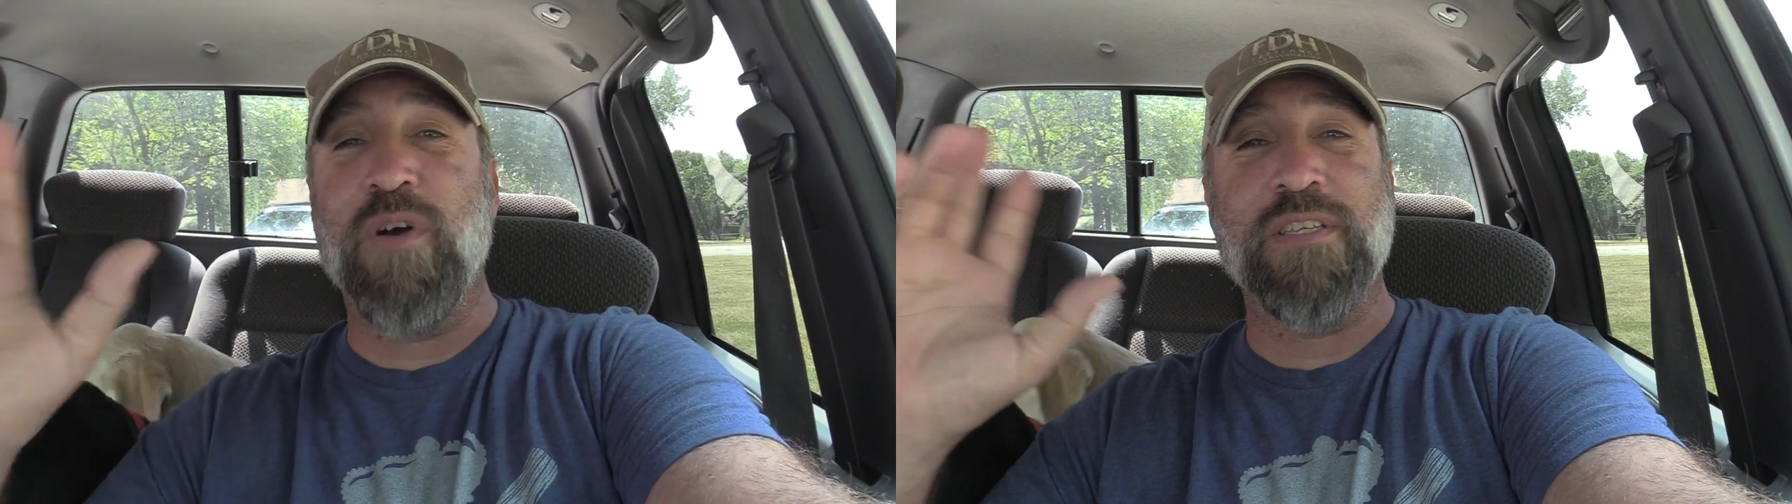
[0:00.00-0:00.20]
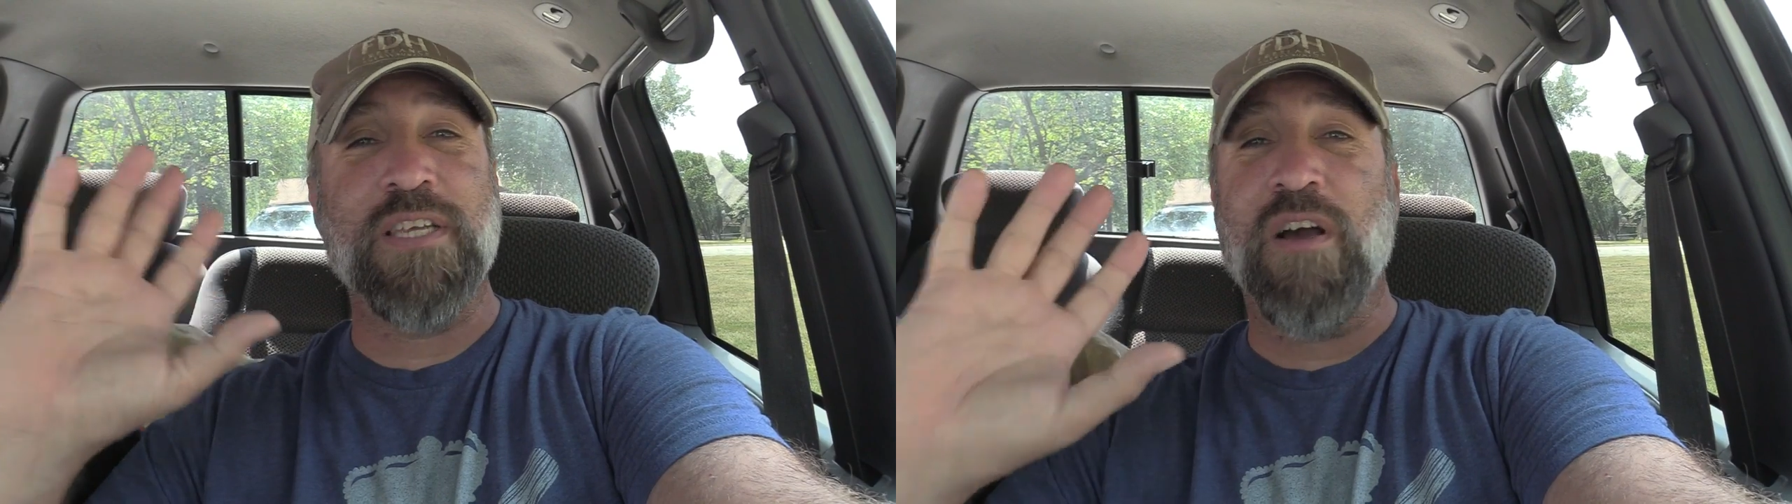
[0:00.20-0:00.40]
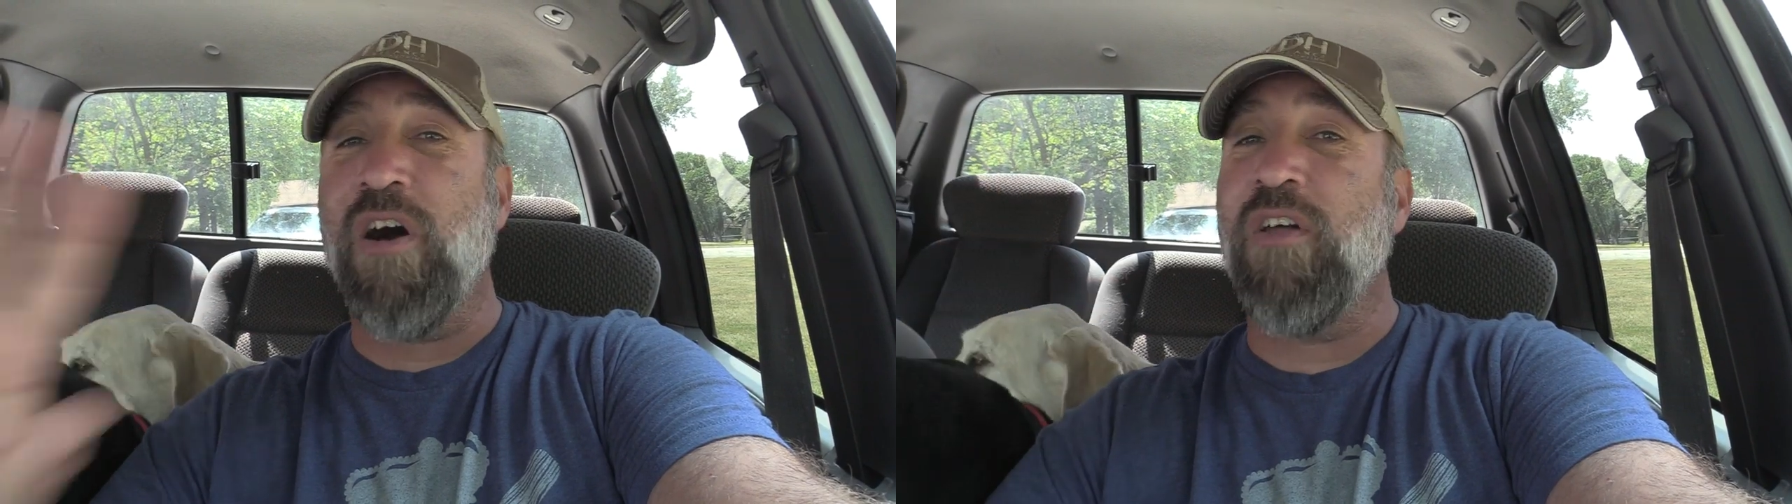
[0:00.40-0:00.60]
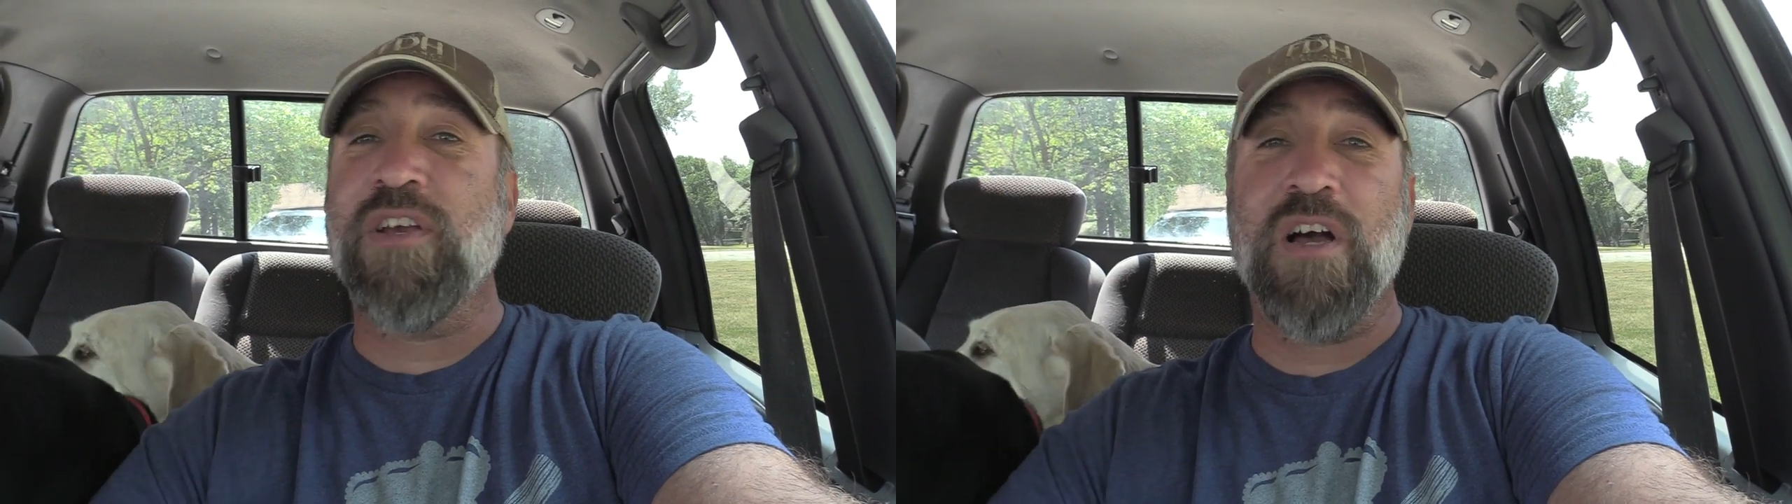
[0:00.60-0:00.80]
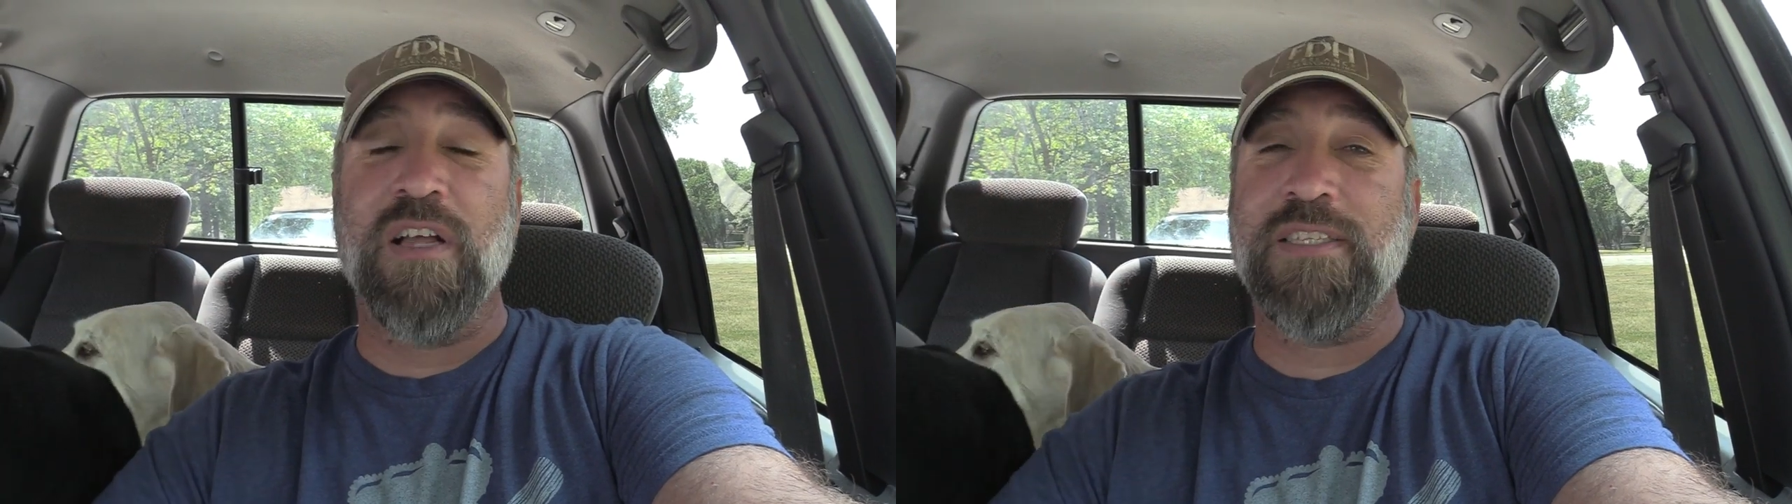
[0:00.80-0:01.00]
wanna see all
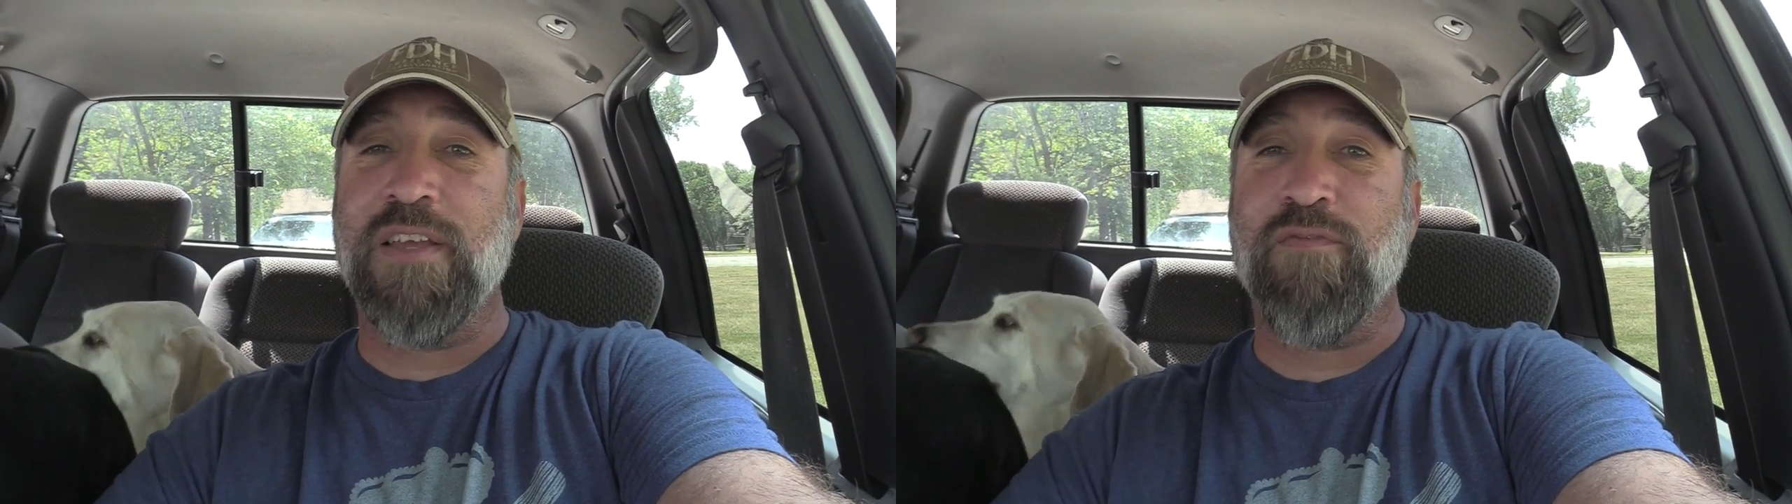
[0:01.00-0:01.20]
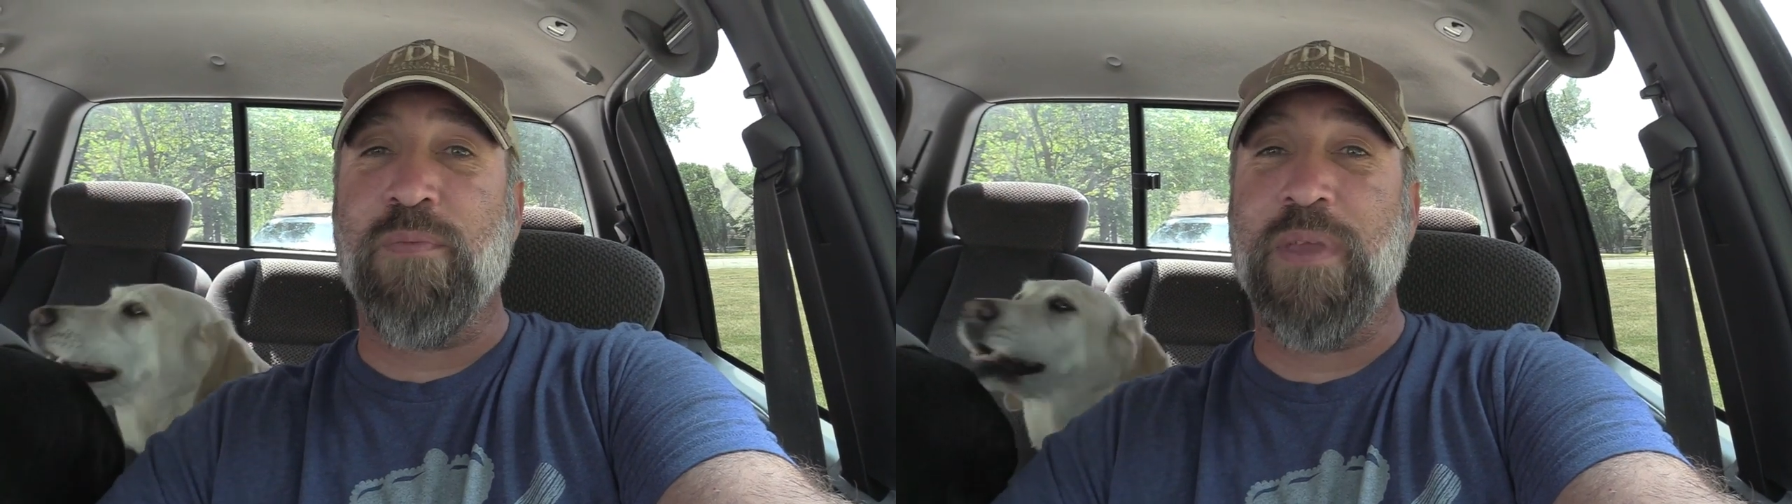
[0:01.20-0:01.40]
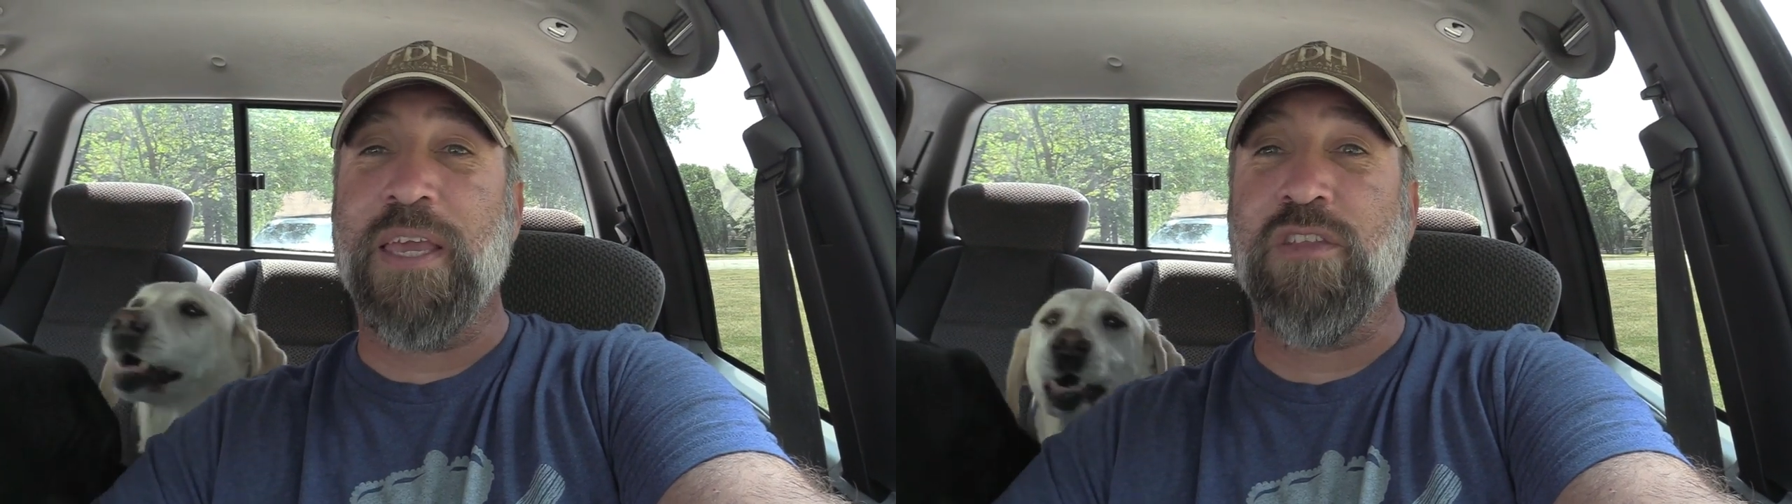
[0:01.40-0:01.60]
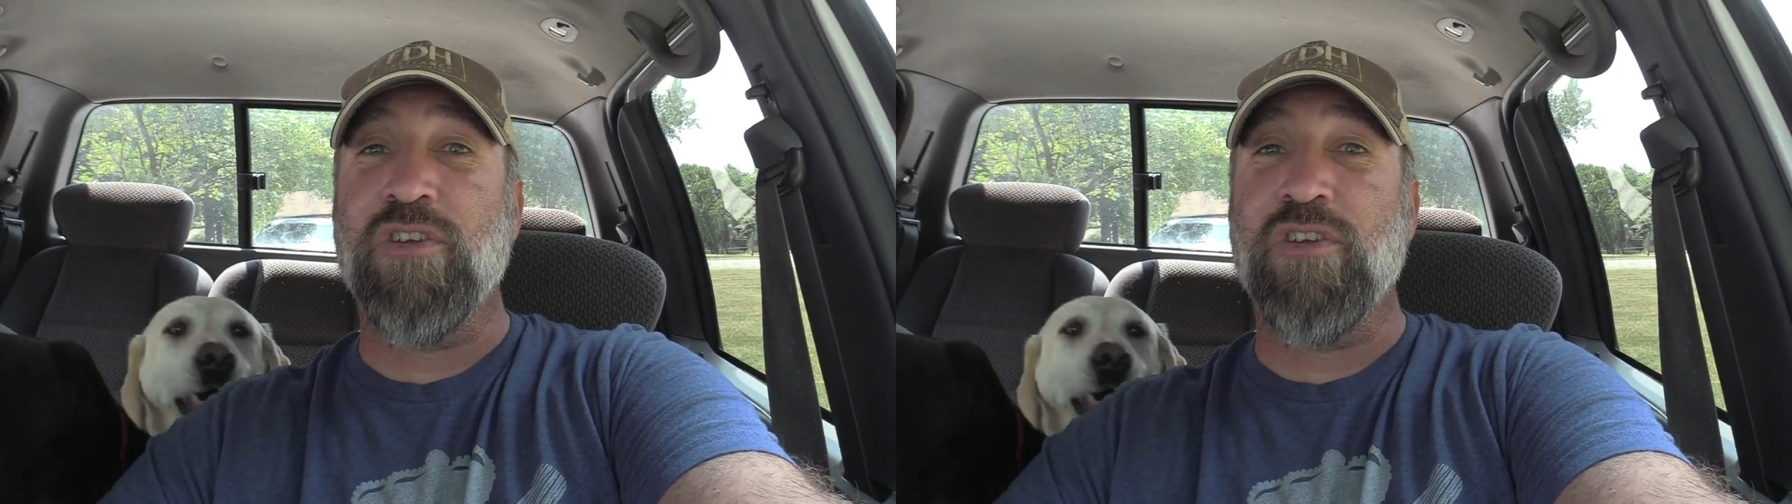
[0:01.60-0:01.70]
the content from me